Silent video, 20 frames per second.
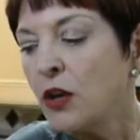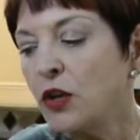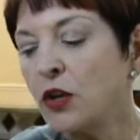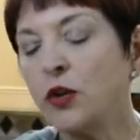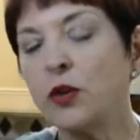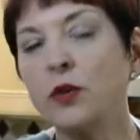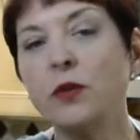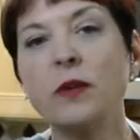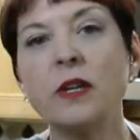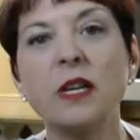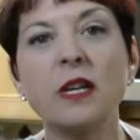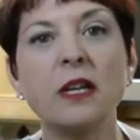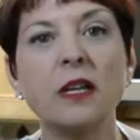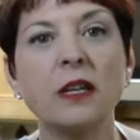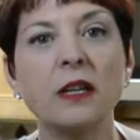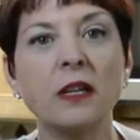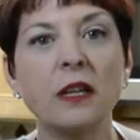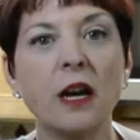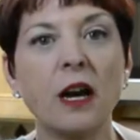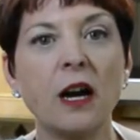You
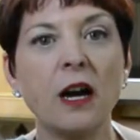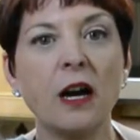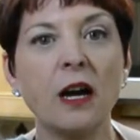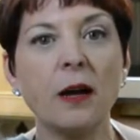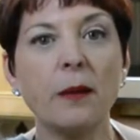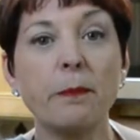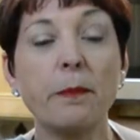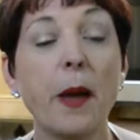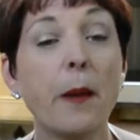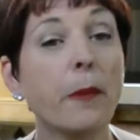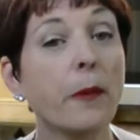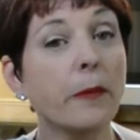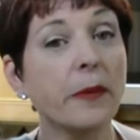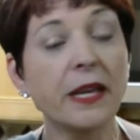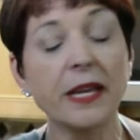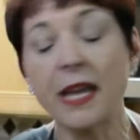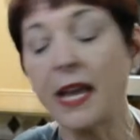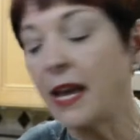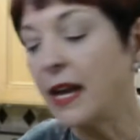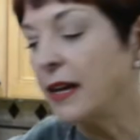need
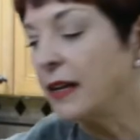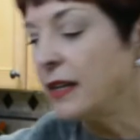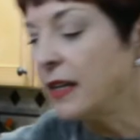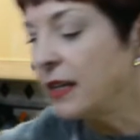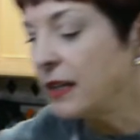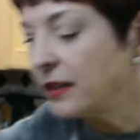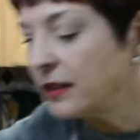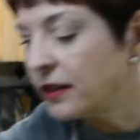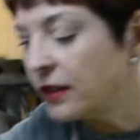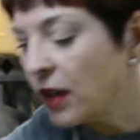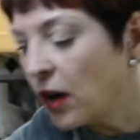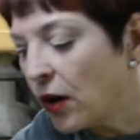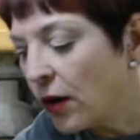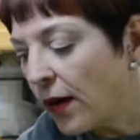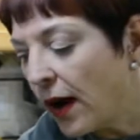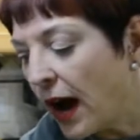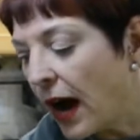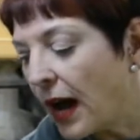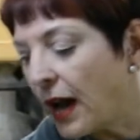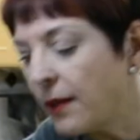peppermint candy. So
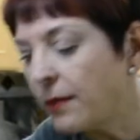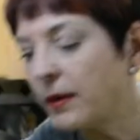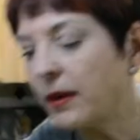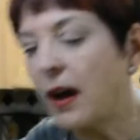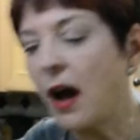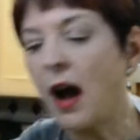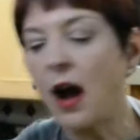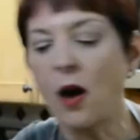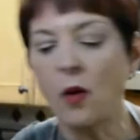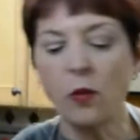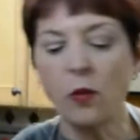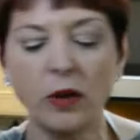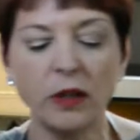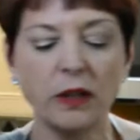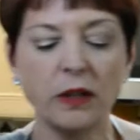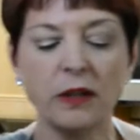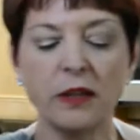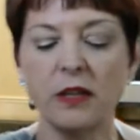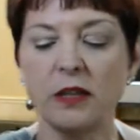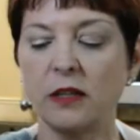I've got
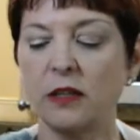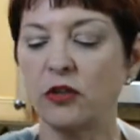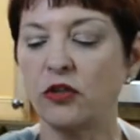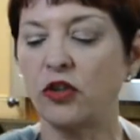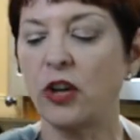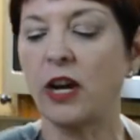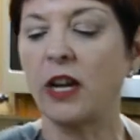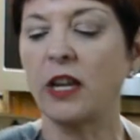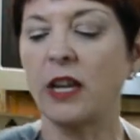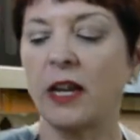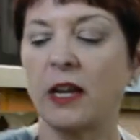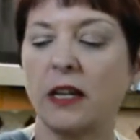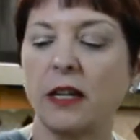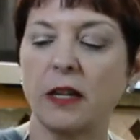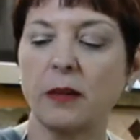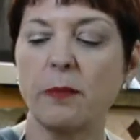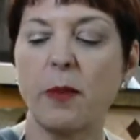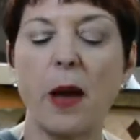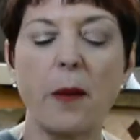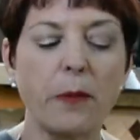of these
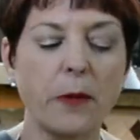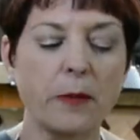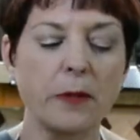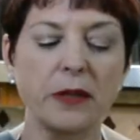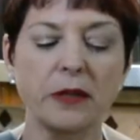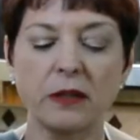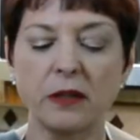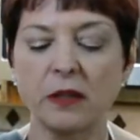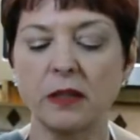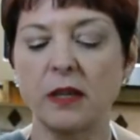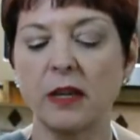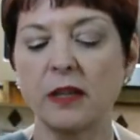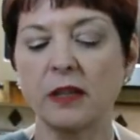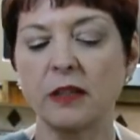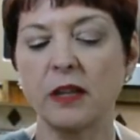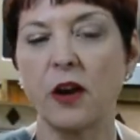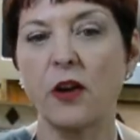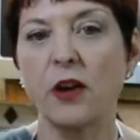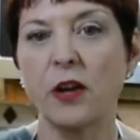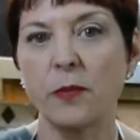gigantic peppermint
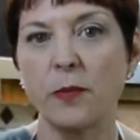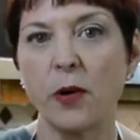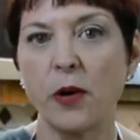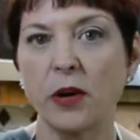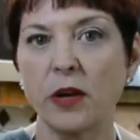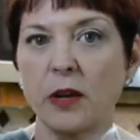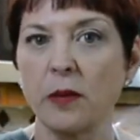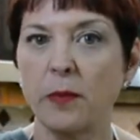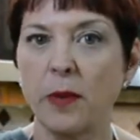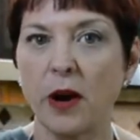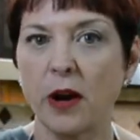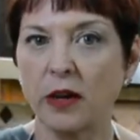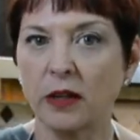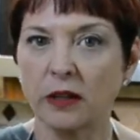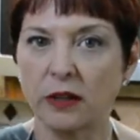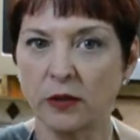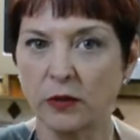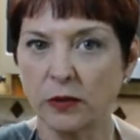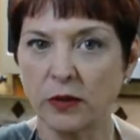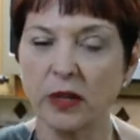sticks. I already broke it apart
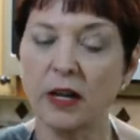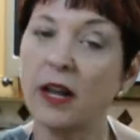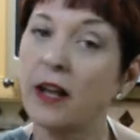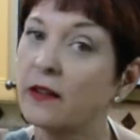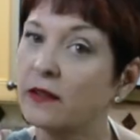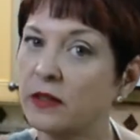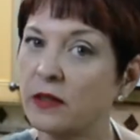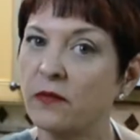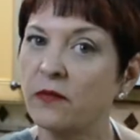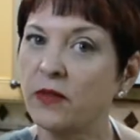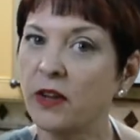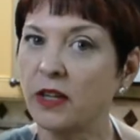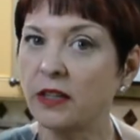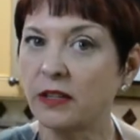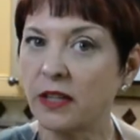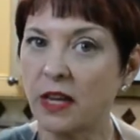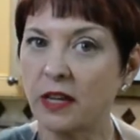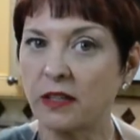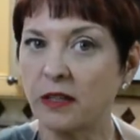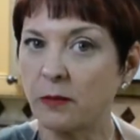because we're gonna have some
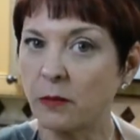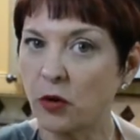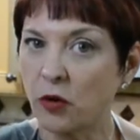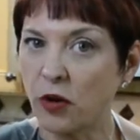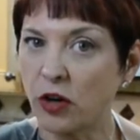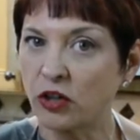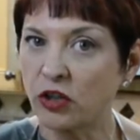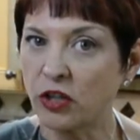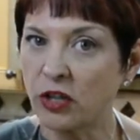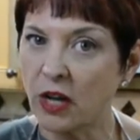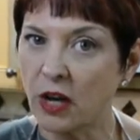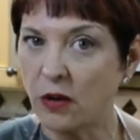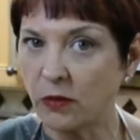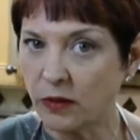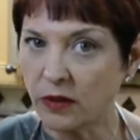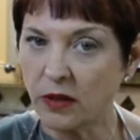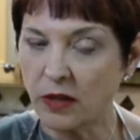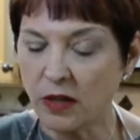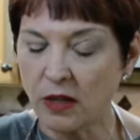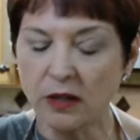fun, take some aggression out
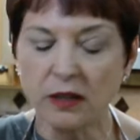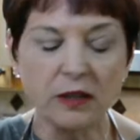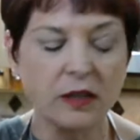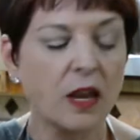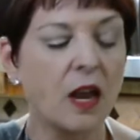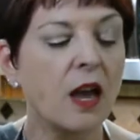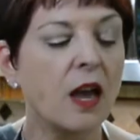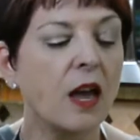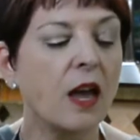with this.